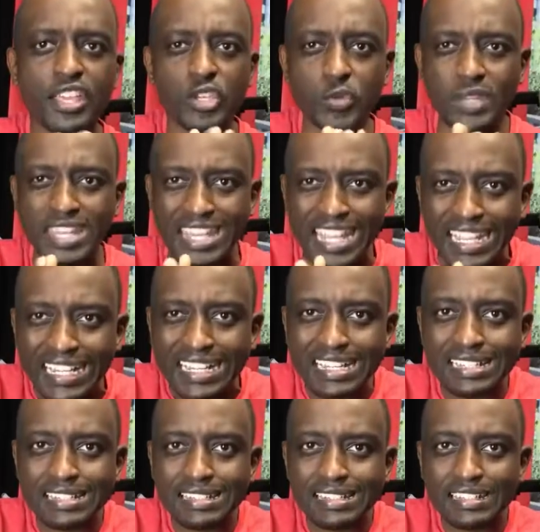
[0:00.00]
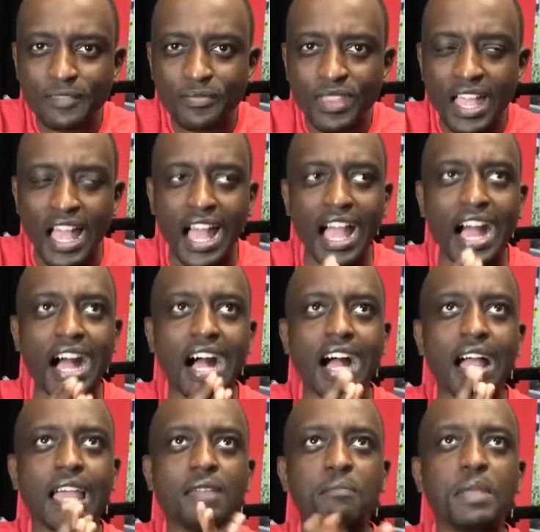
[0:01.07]
uniqueness,
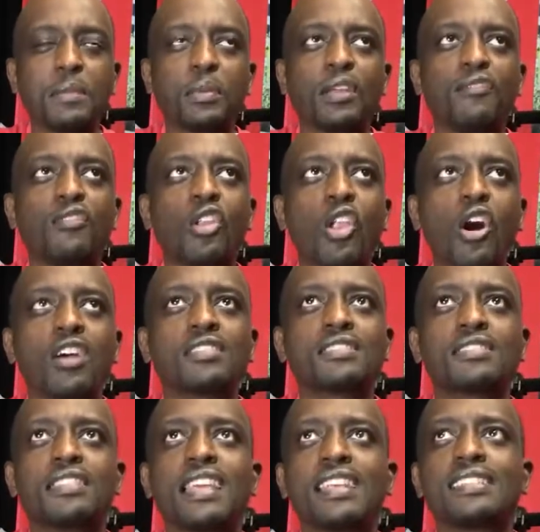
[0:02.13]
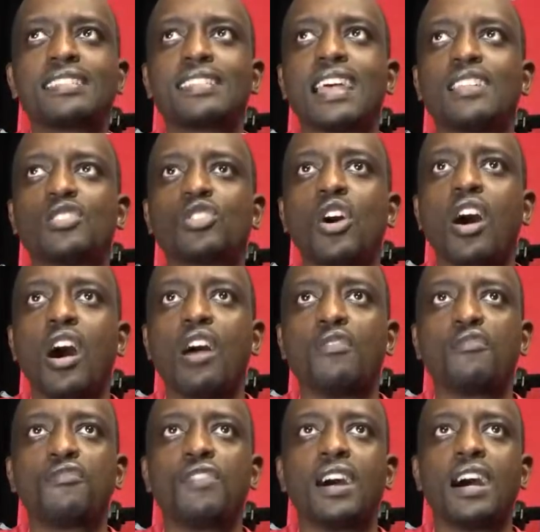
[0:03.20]
and people have lost their sense
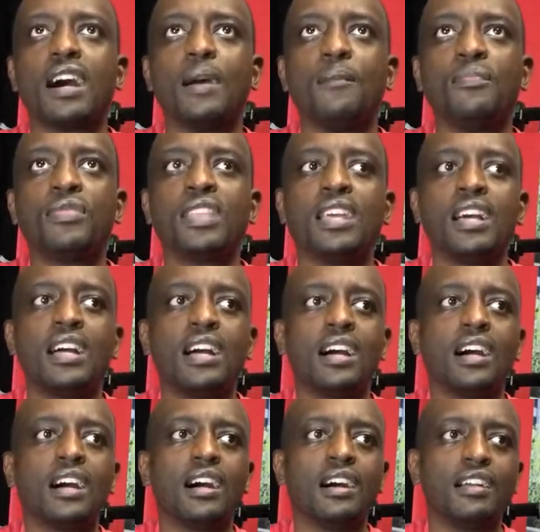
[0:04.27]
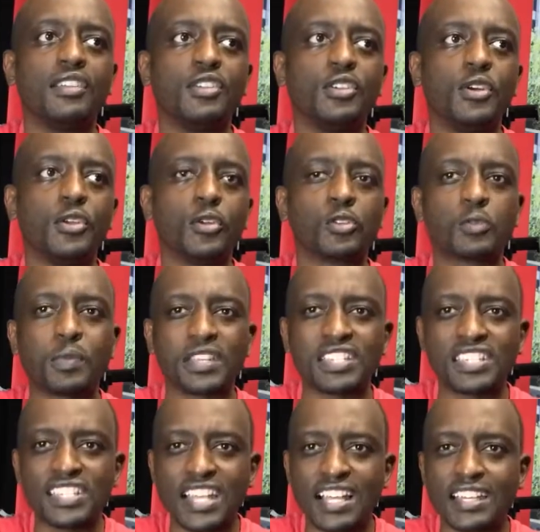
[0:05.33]
of, your
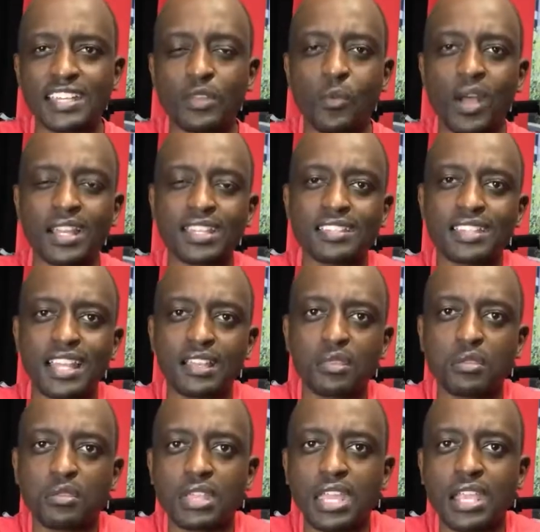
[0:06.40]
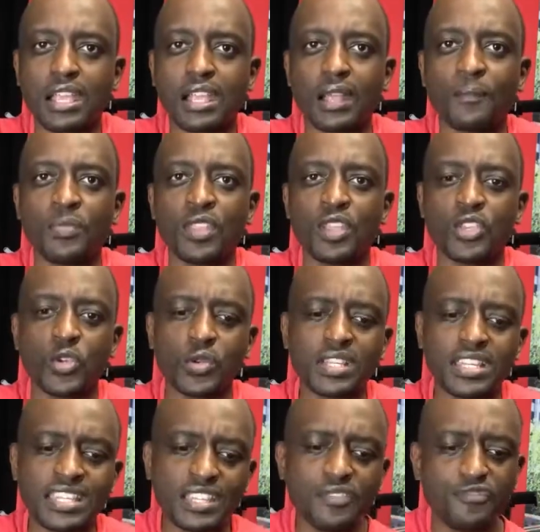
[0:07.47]
speciality. What is that thing? Your
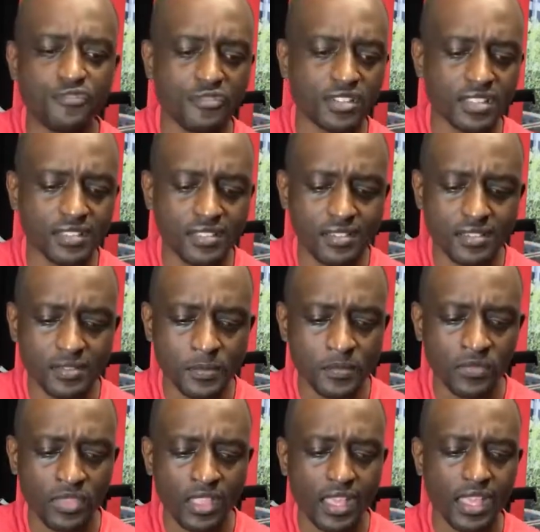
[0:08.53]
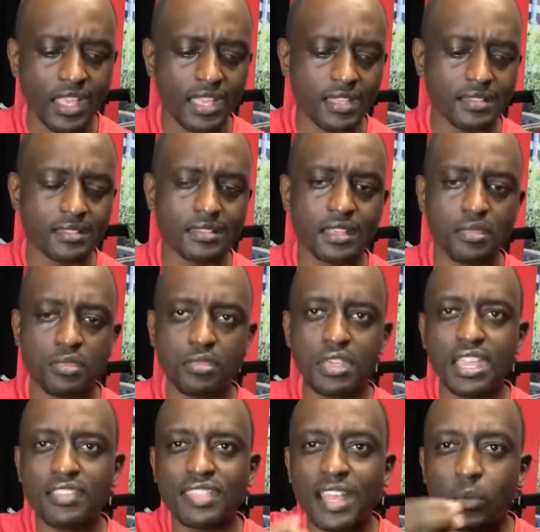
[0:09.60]
difference is the
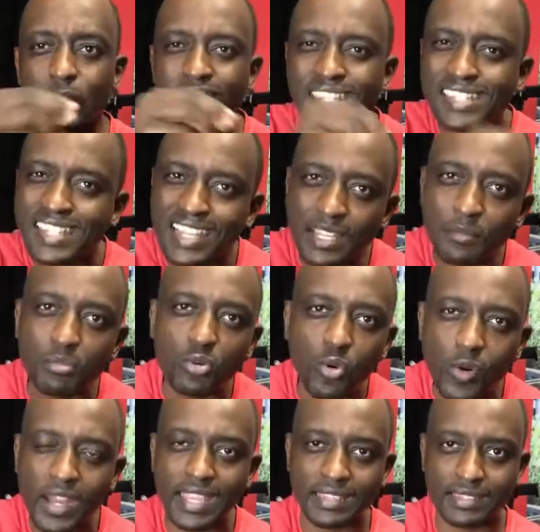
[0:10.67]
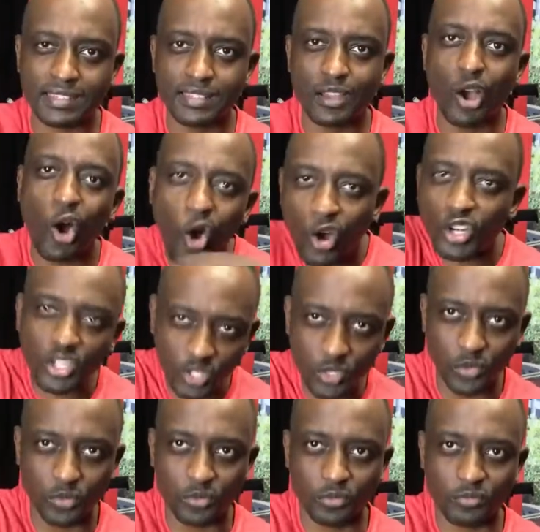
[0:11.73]
thing that we celebrate on
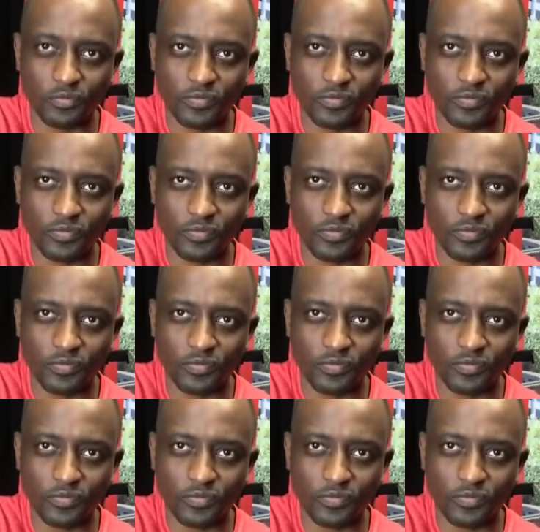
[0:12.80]
you.